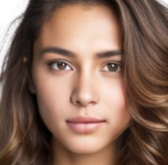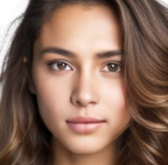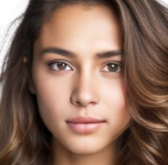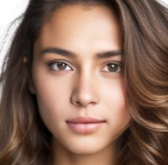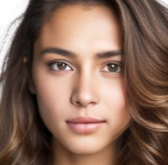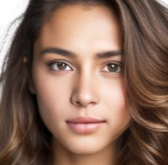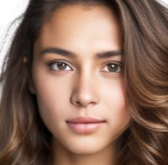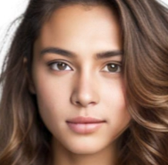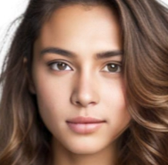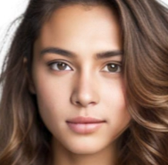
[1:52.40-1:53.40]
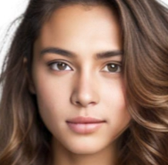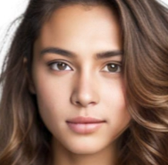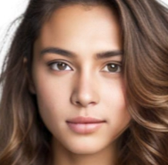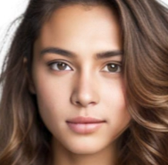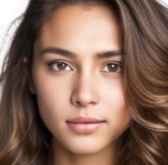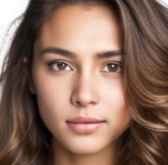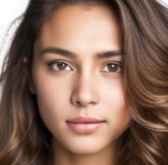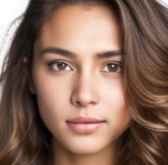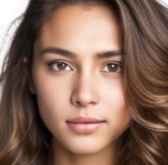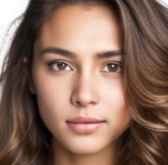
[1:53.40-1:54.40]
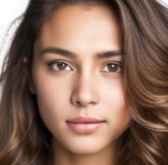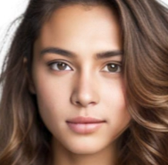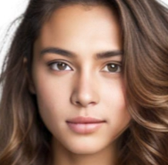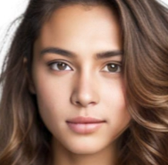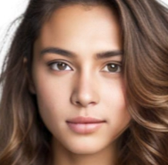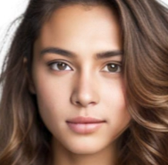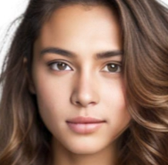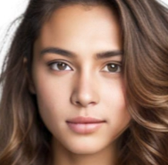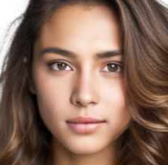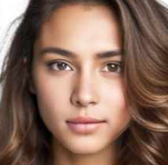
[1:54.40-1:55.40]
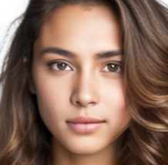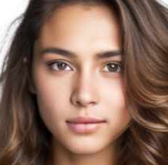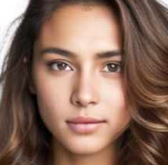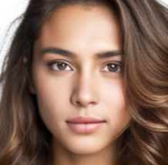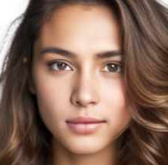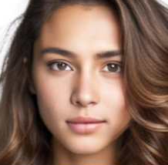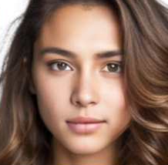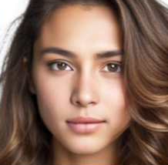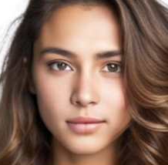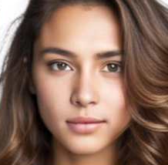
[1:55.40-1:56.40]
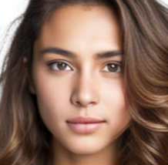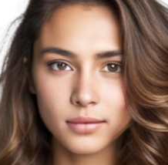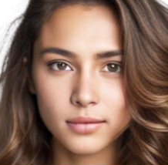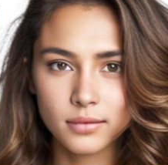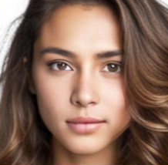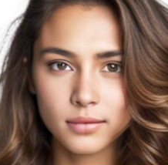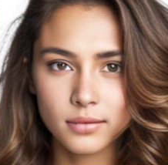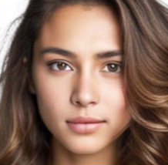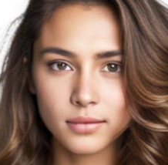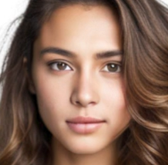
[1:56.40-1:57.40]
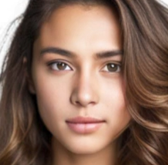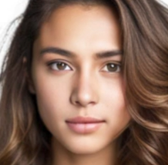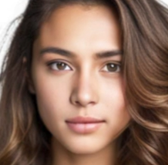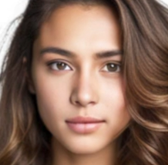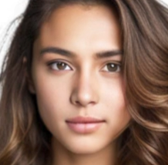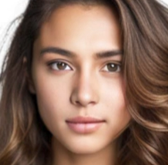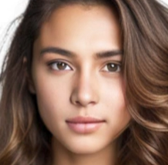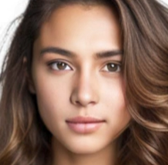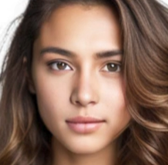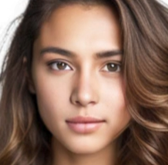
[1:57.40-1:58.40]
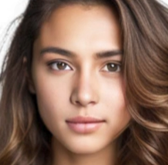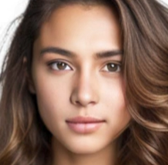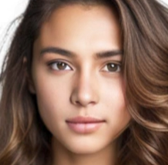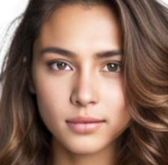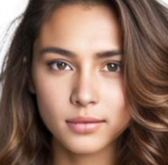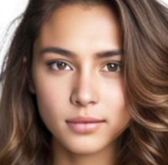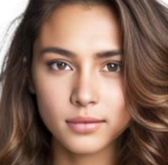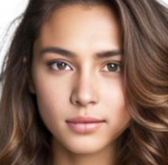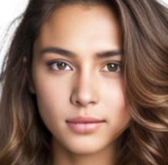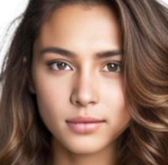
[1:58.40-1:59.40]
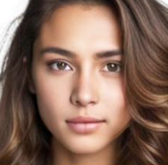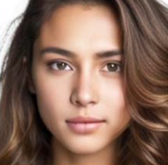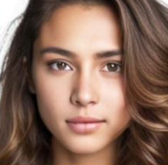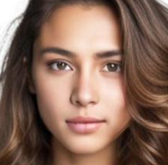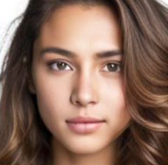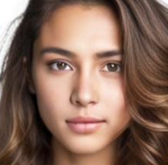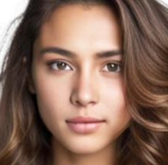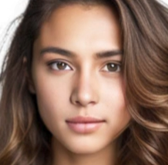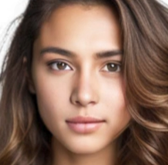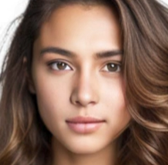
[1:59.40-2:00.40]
[no speech]